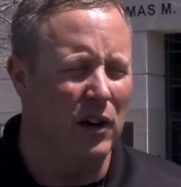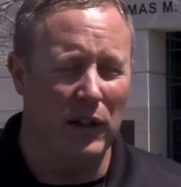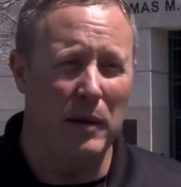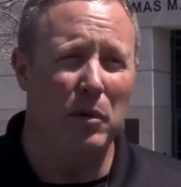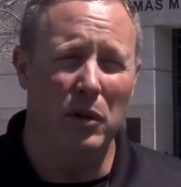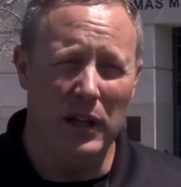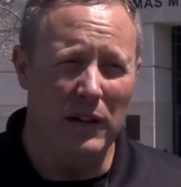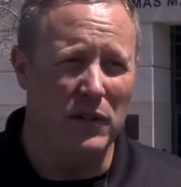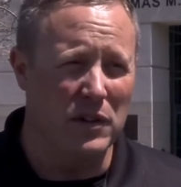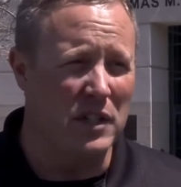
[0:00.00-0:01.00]
or they
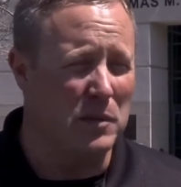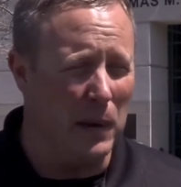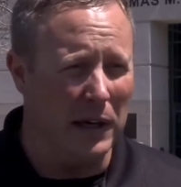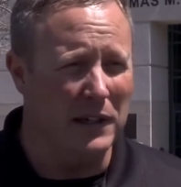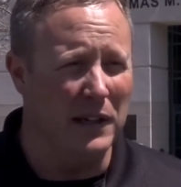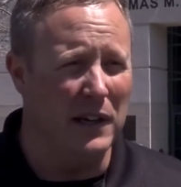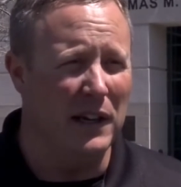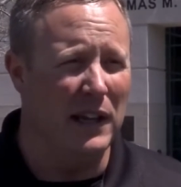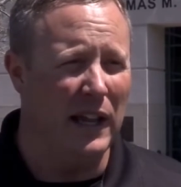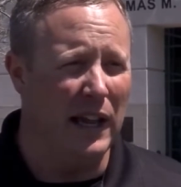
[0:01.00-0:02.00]
believed or suspected
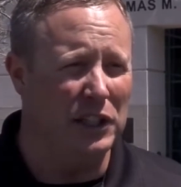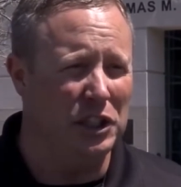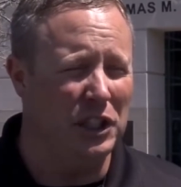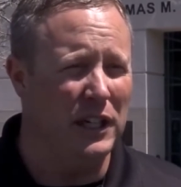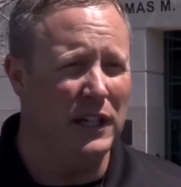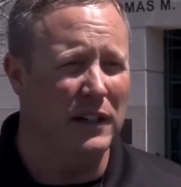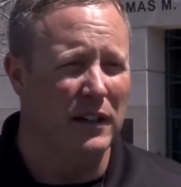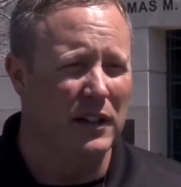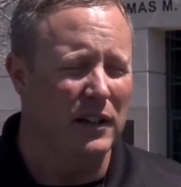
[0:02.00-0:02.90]
that she